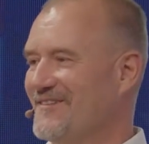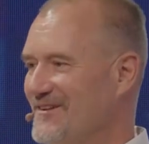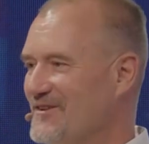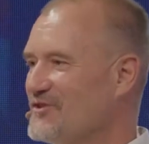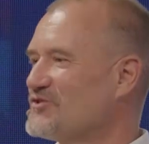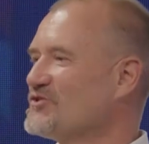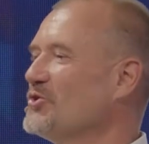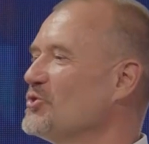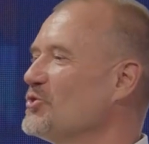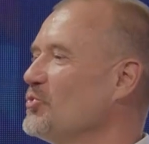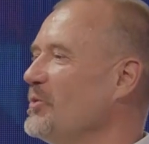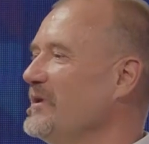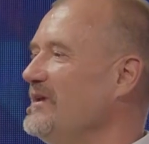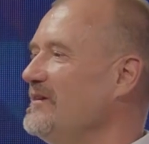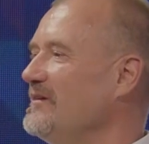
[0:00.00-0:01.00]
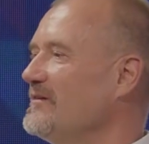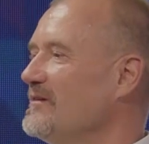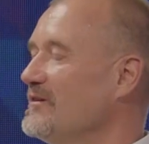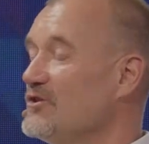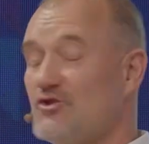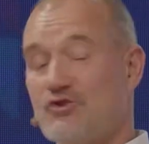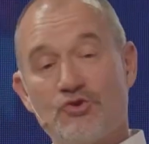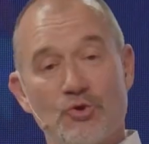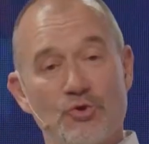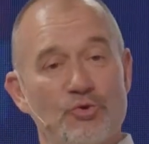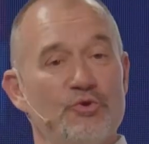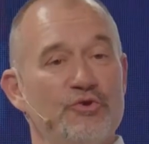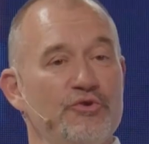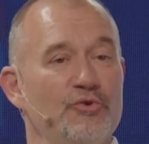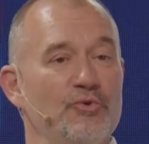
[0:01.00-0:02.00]
So do we, so do
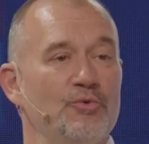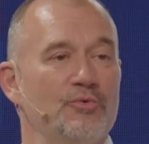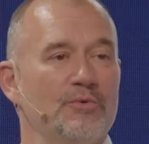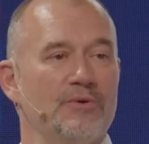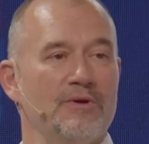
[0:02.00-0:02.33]
you.